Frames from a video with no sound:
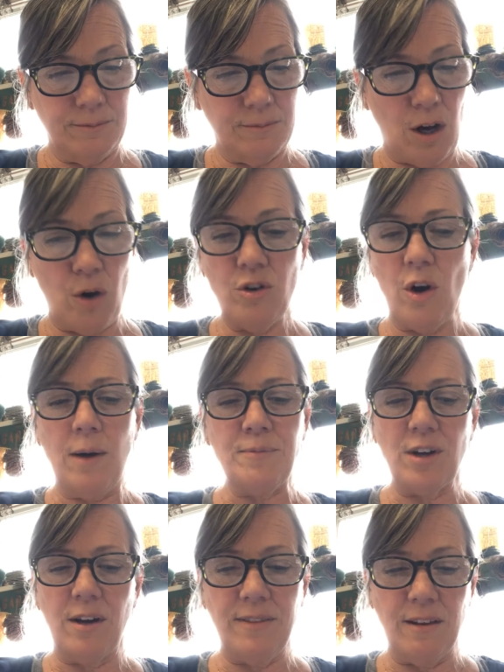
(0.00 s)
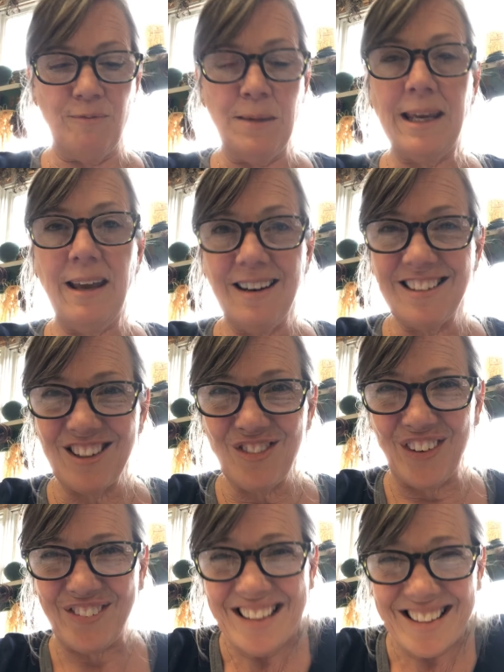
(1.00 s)
Oh no, I'm sorry, the mechanics is
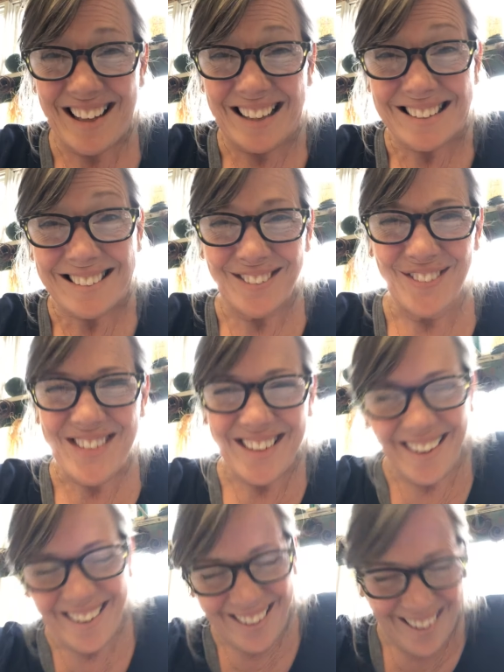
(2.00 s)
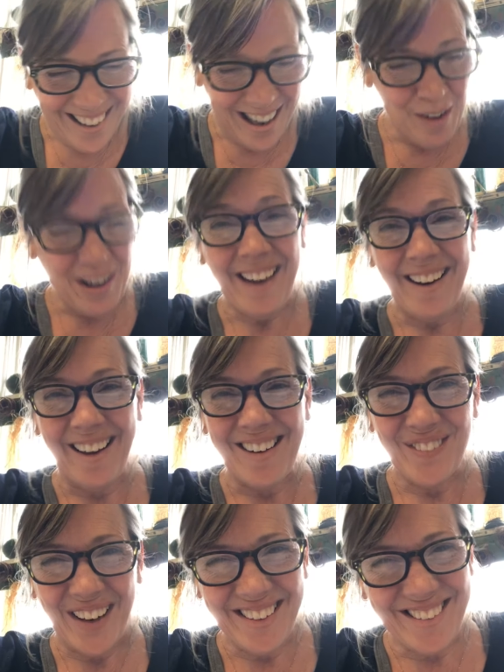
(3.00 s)
50 cents. Oops, sorry, I got ahead
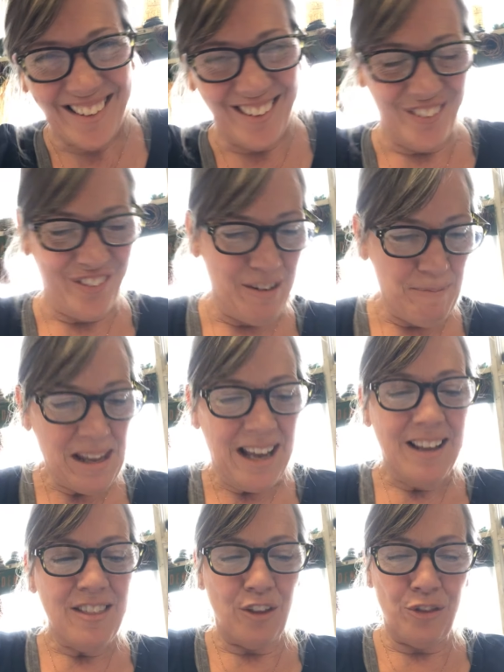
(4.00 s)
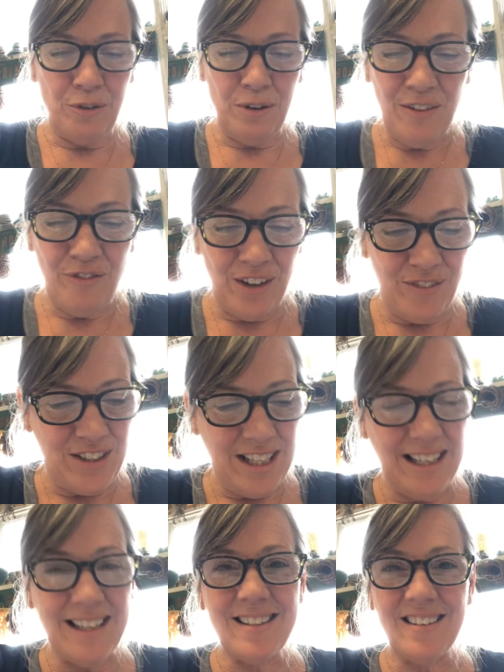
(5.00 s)
of myself. The $3.50
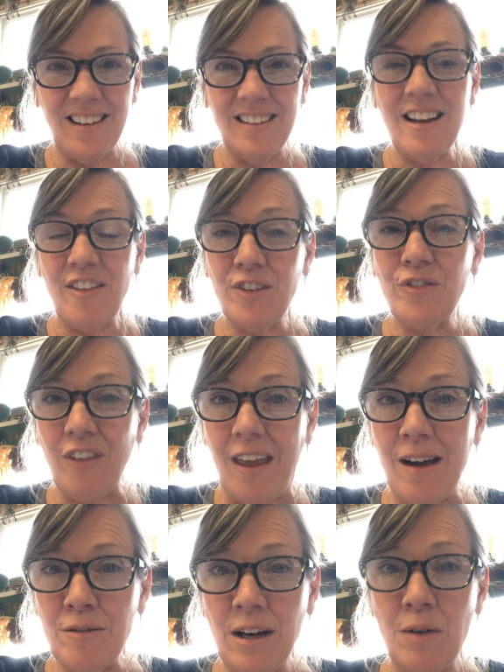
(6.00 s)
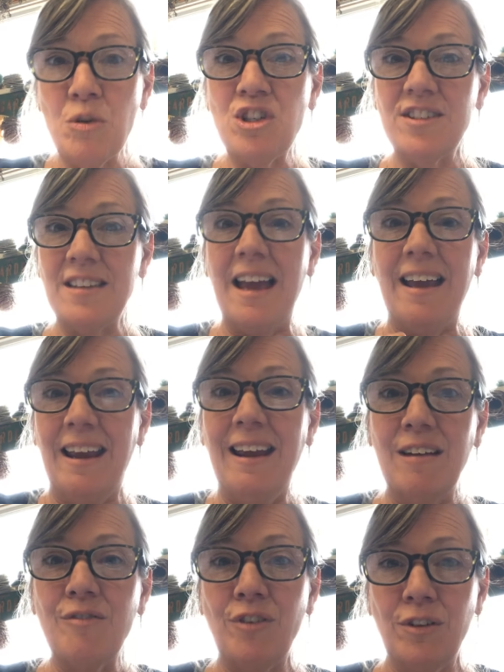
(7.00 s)
is another flat rate, which is that
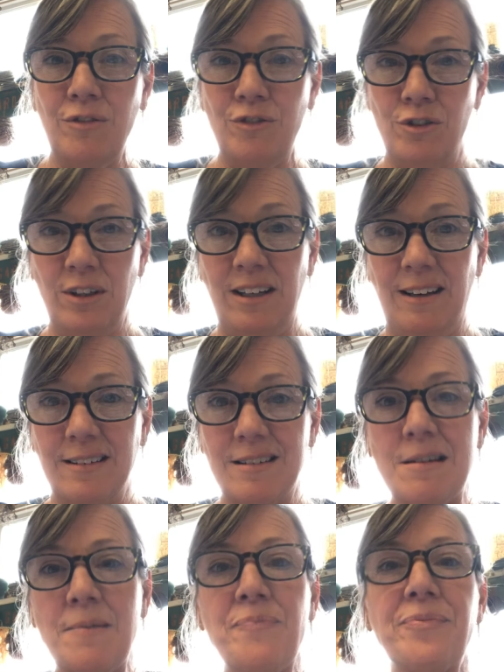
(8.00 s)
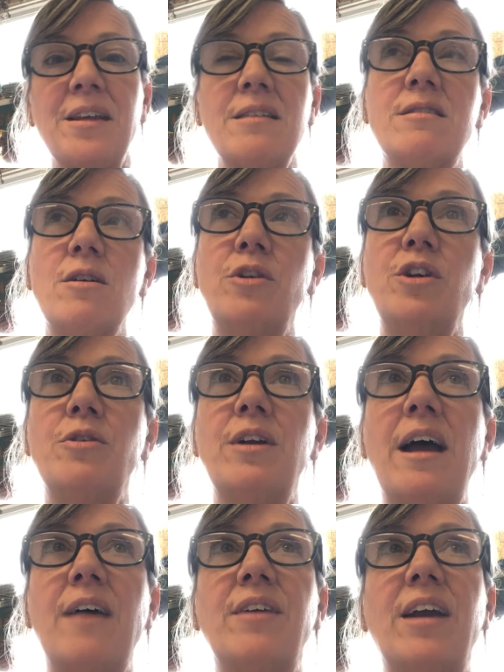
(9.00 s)
handful of greens. So you could
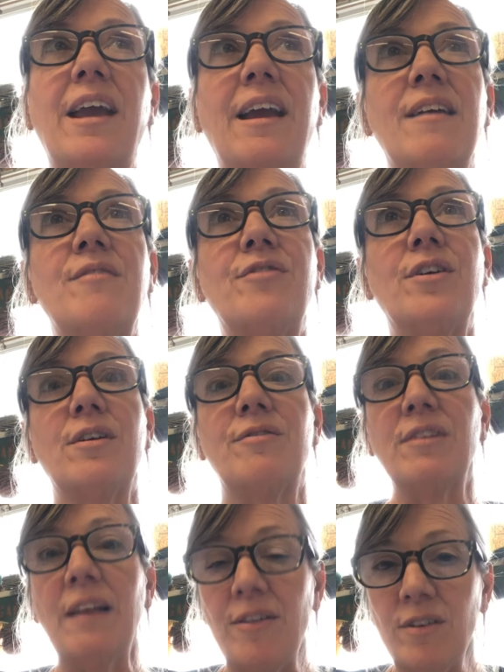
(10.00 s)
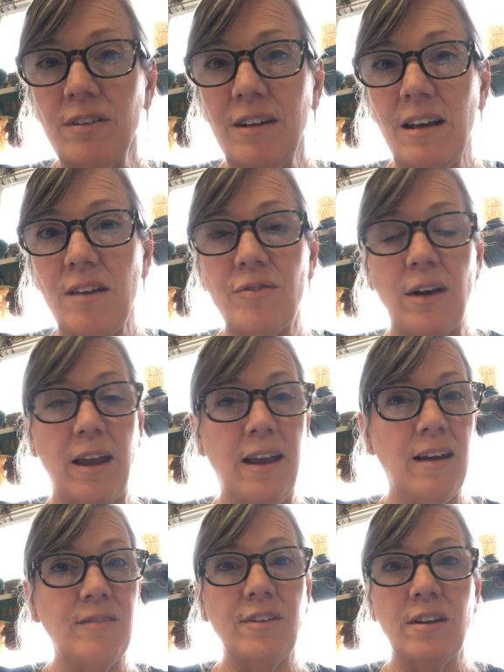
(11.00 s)
have a handful of leather leaf, a
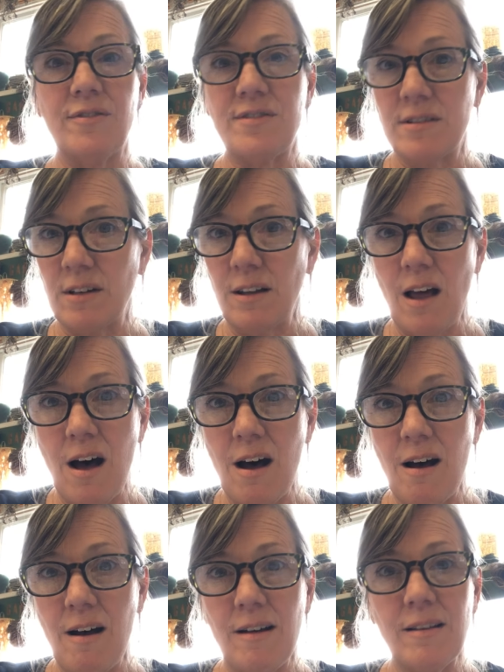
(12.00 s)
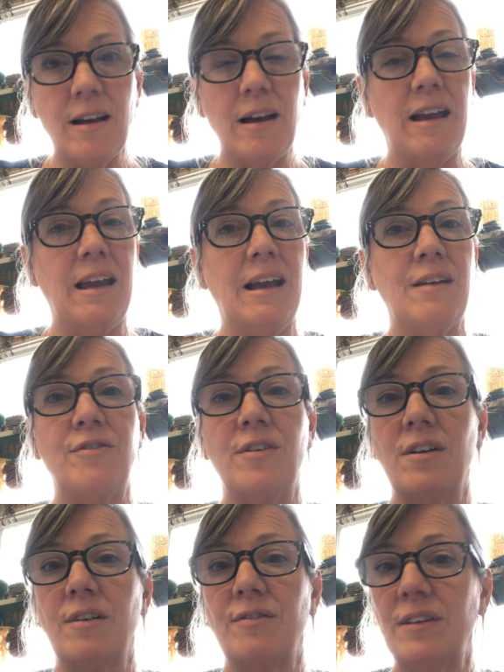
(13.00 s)
handful of salal, a
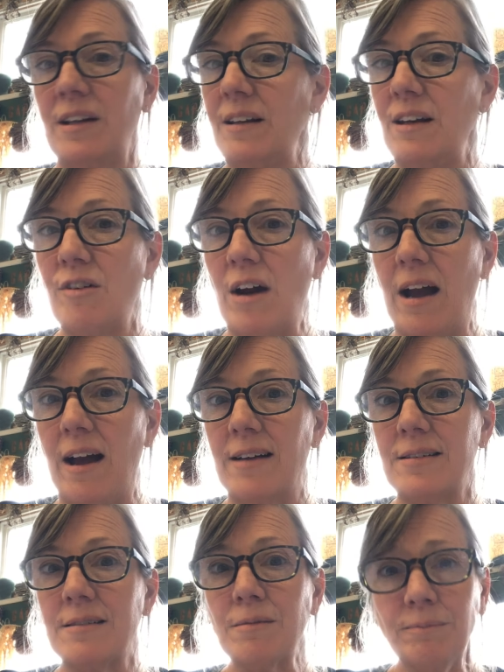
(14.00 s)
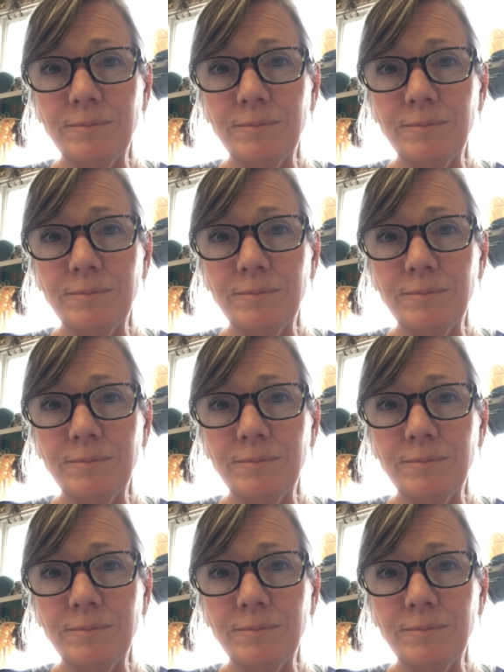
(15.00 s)
handful of lily grass.